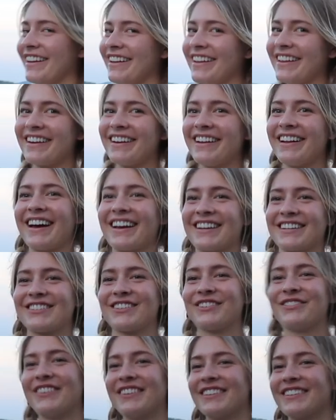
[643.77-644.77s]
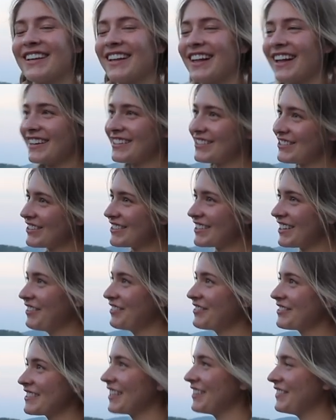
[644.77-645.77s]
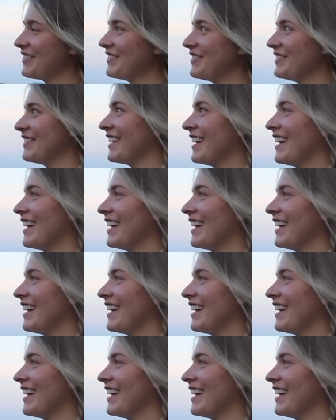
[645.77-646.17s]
little extra something.